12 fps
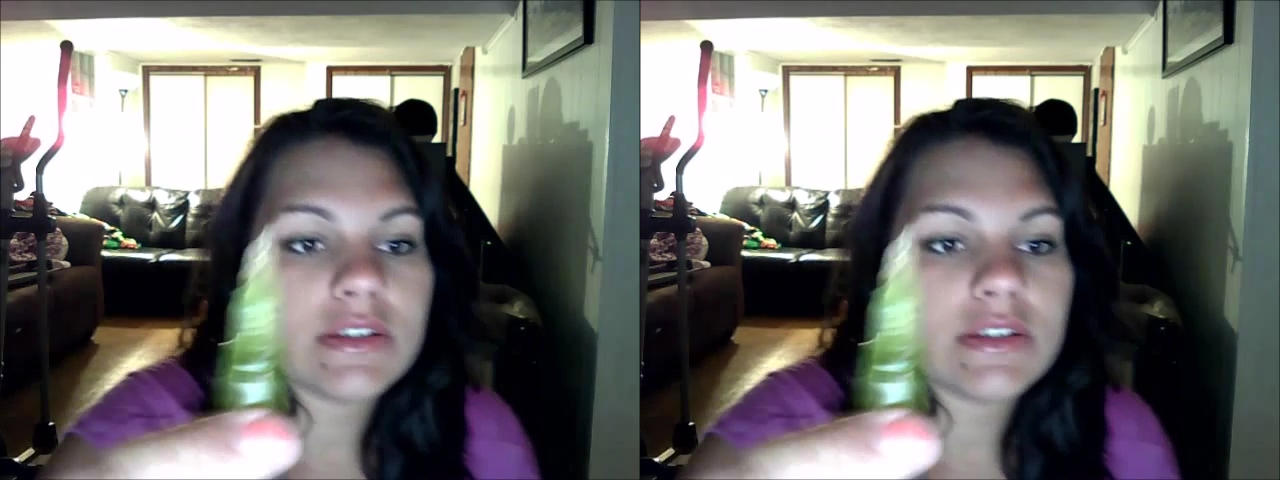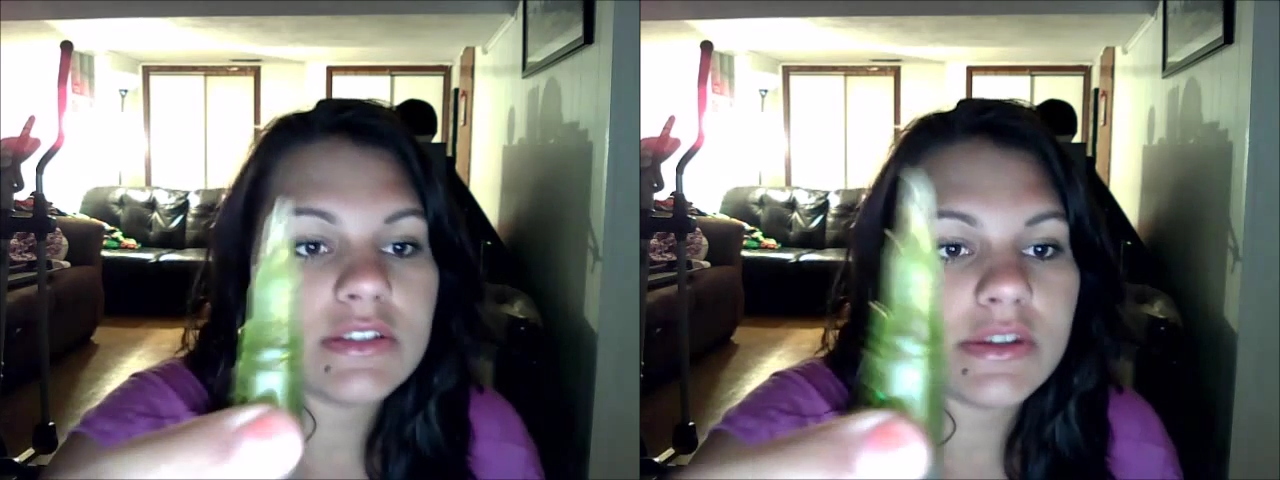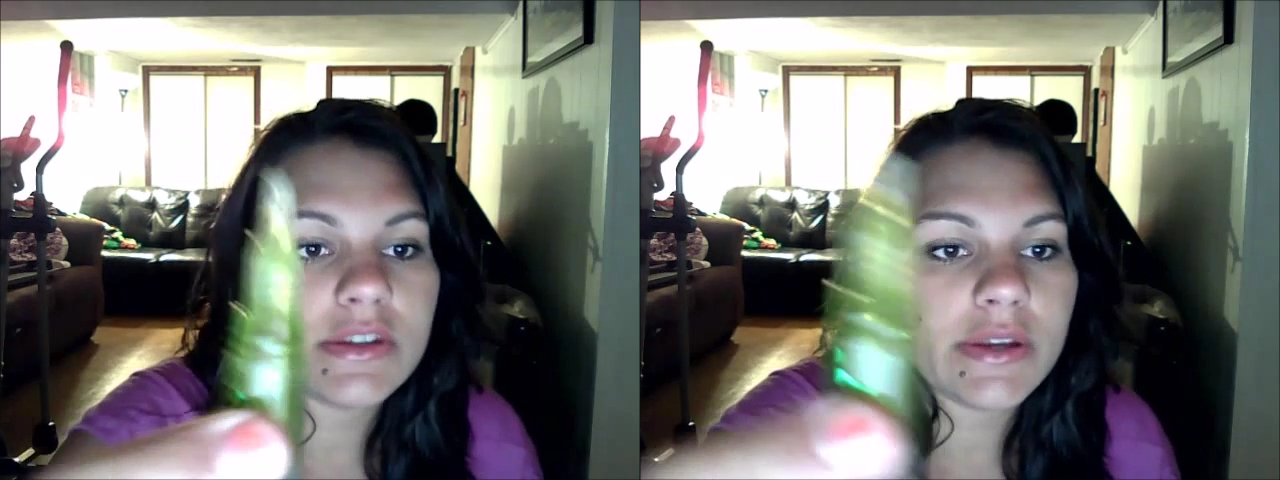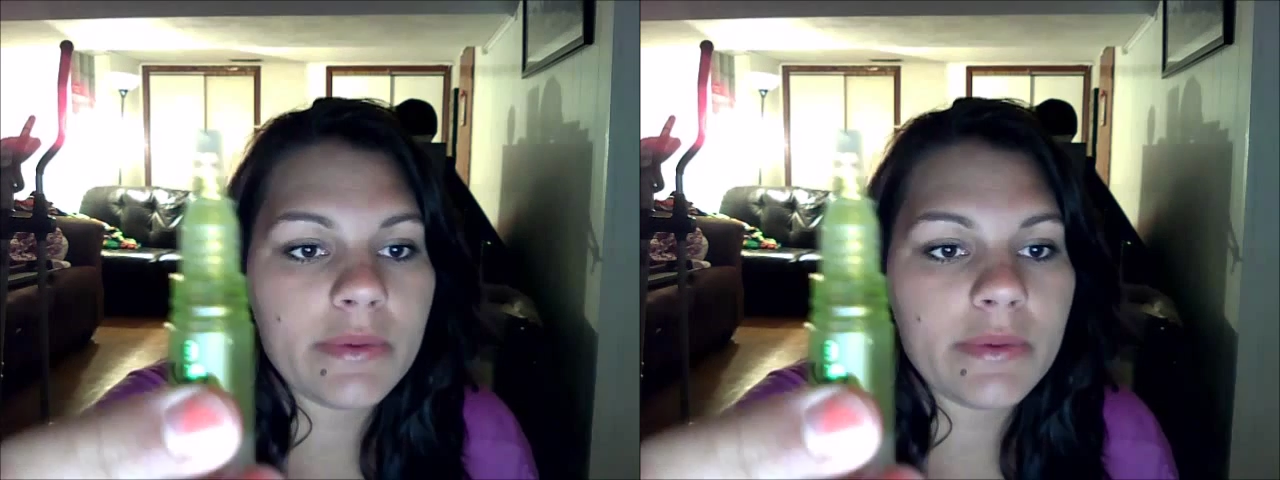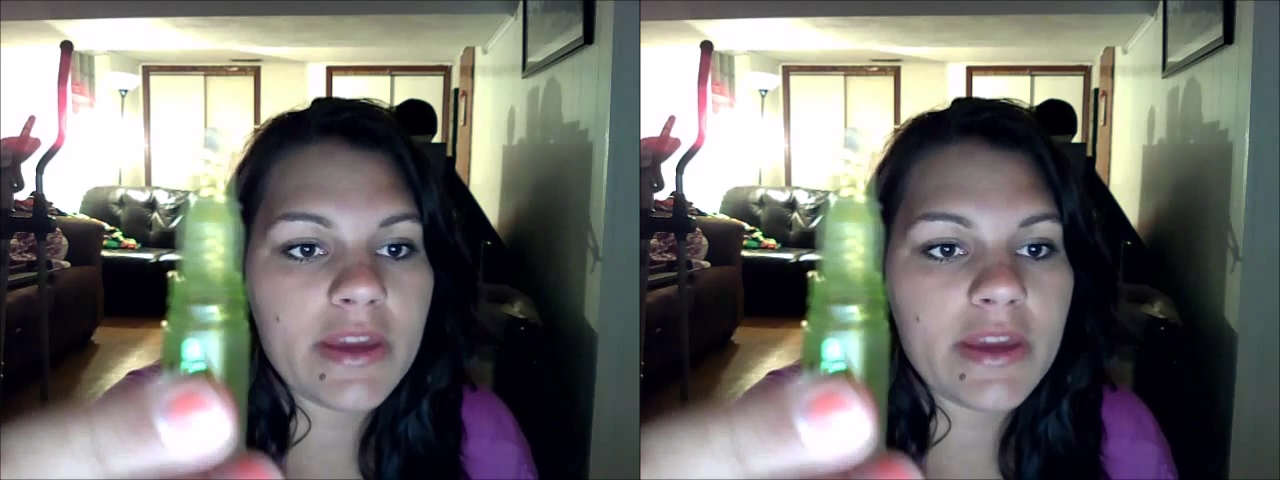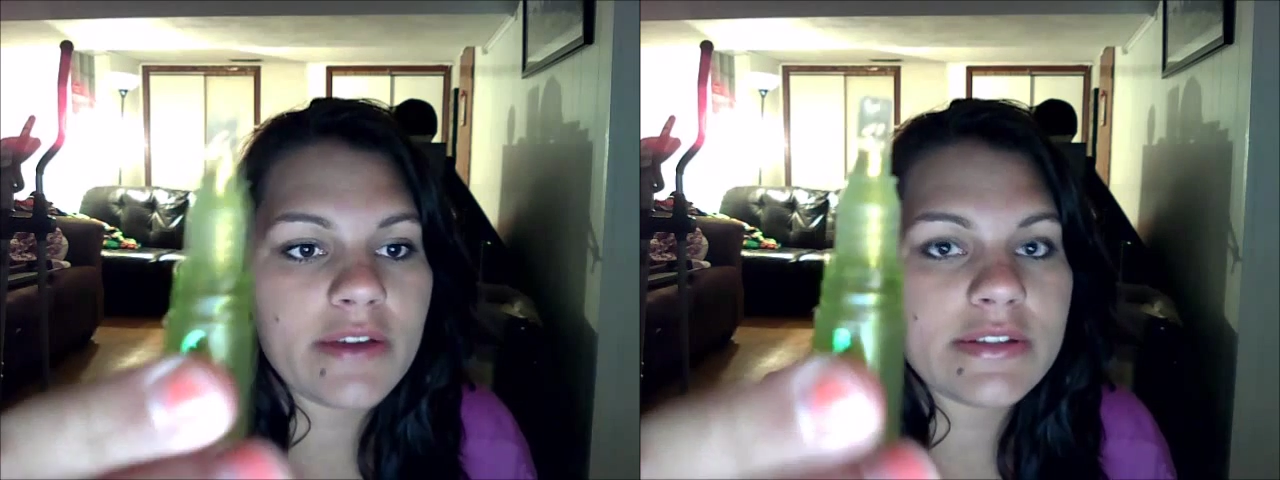So here we
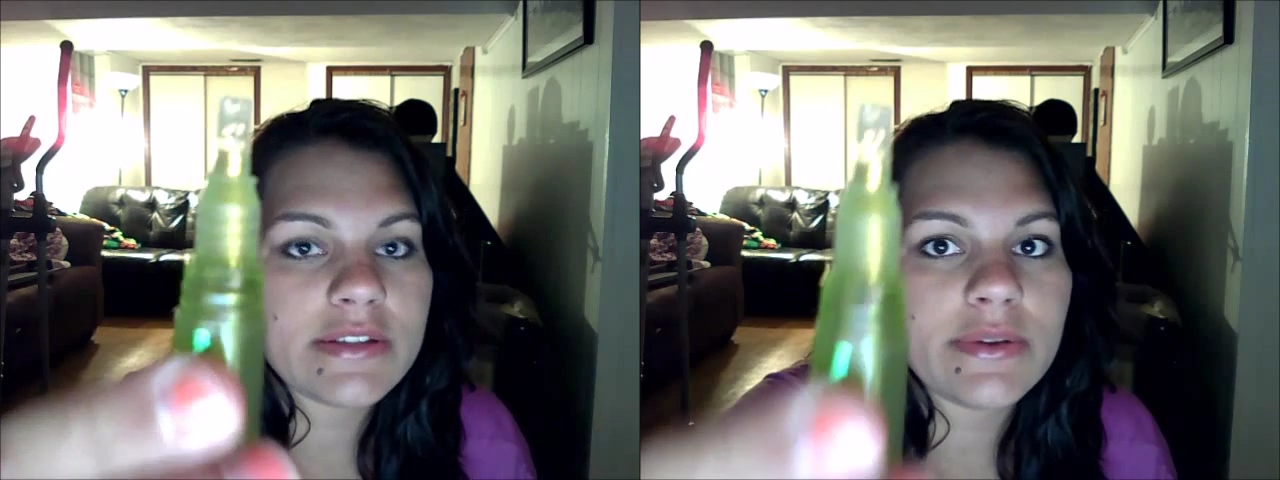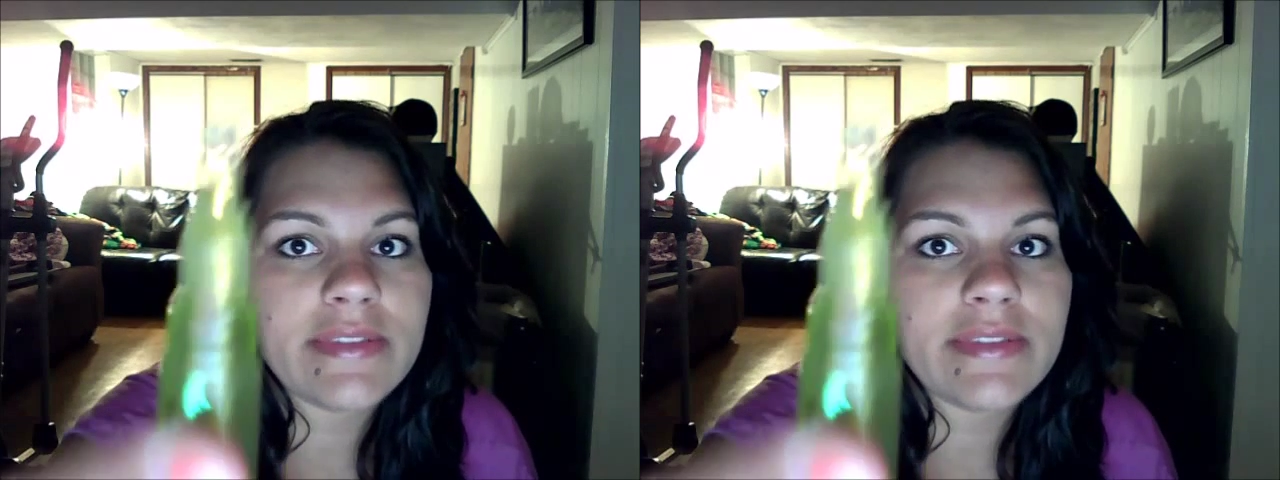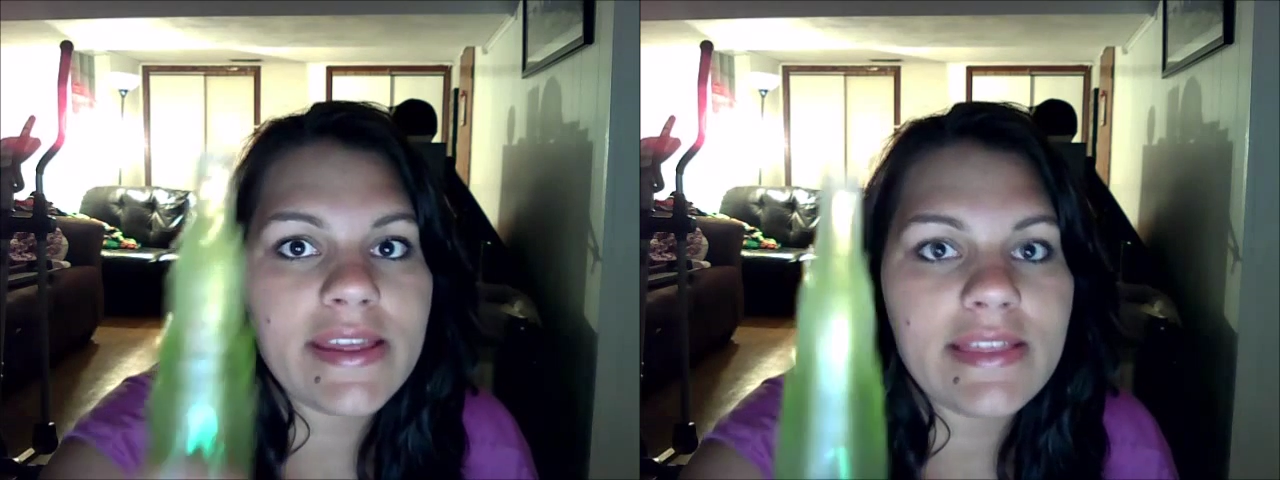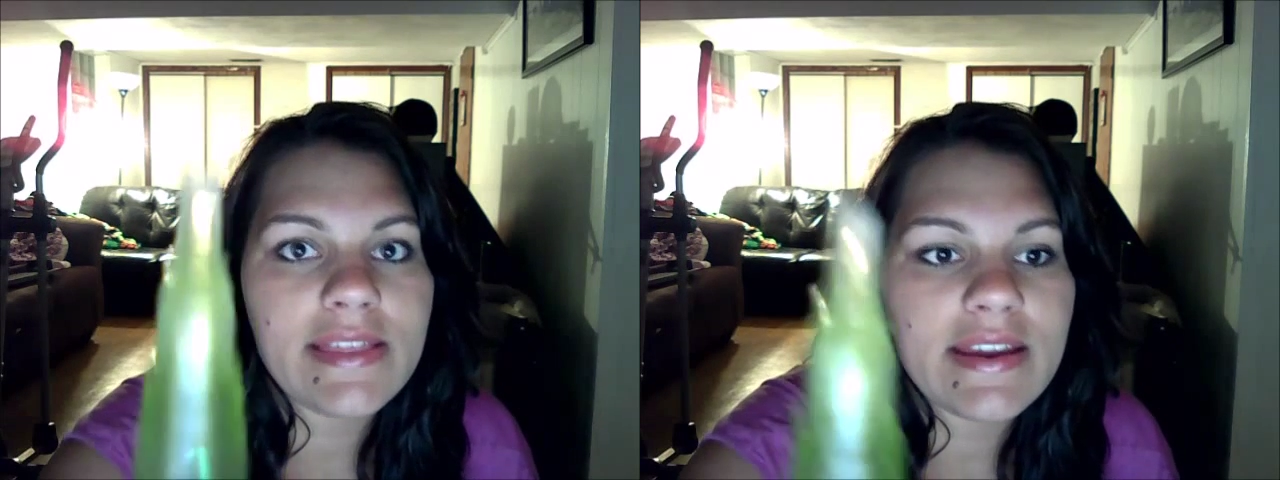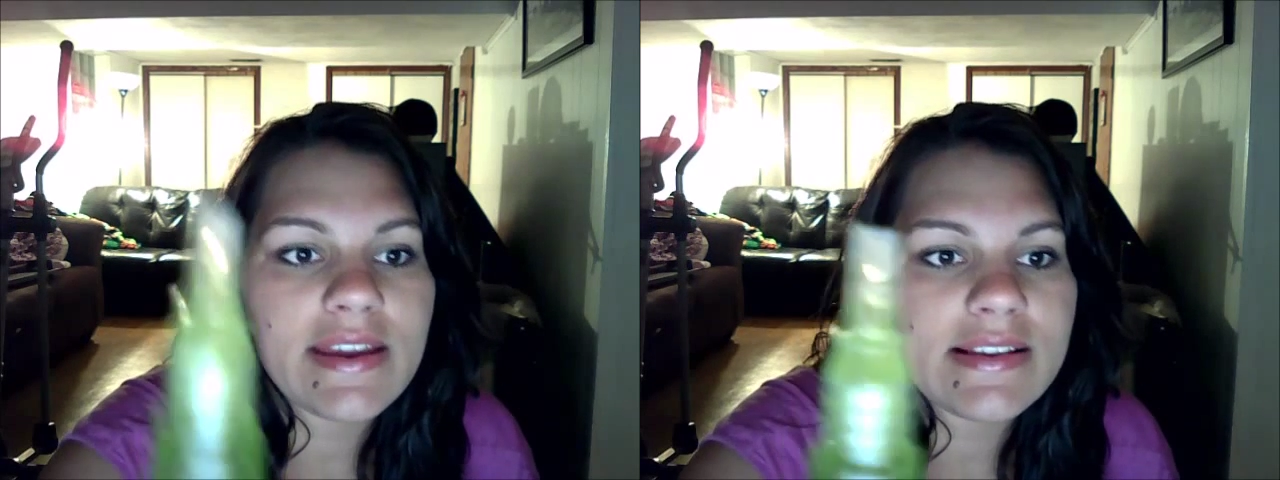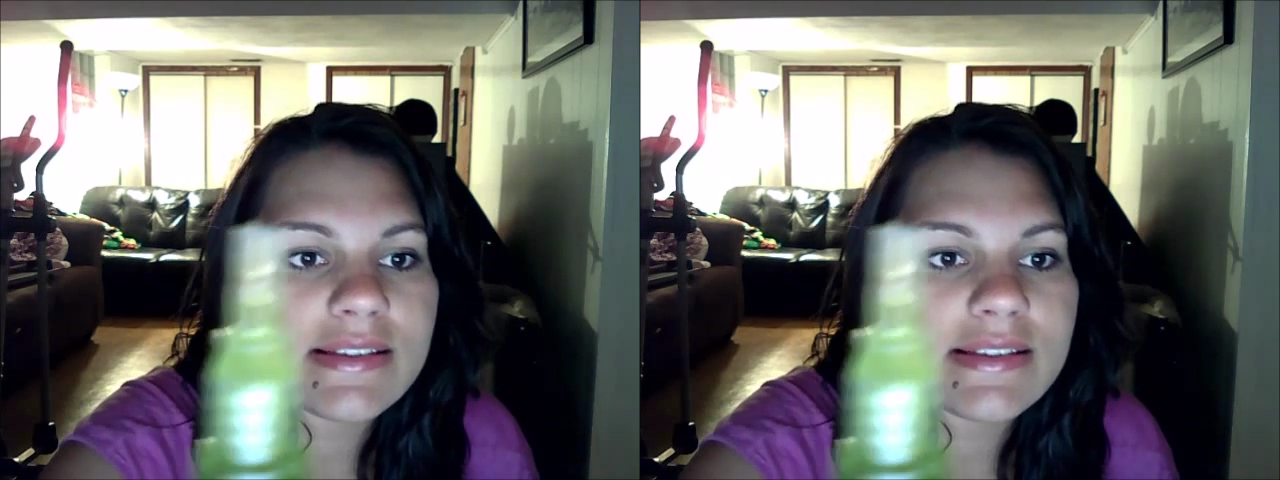go. So it's like
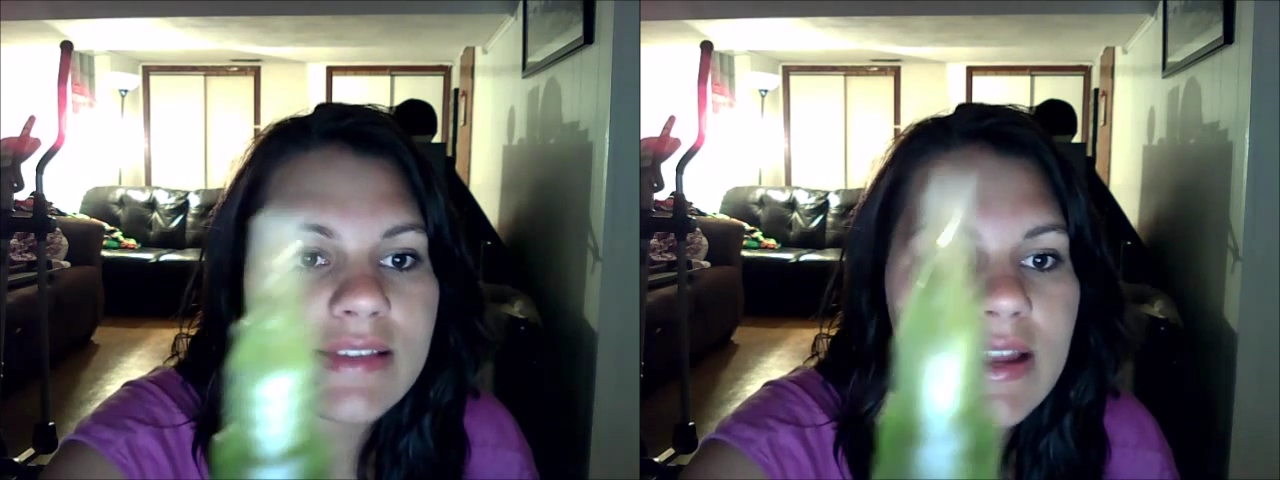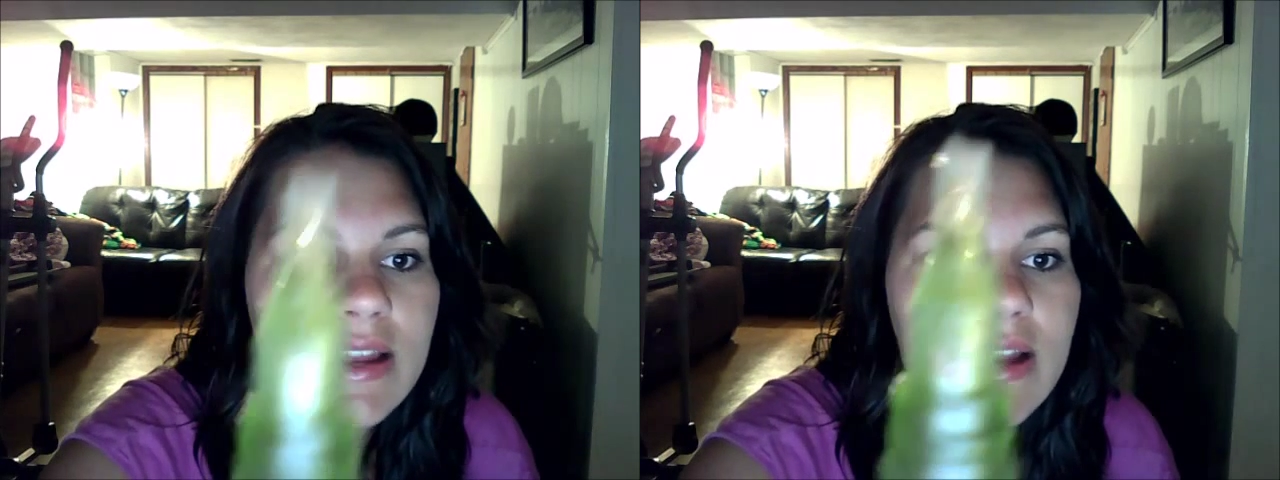this, and it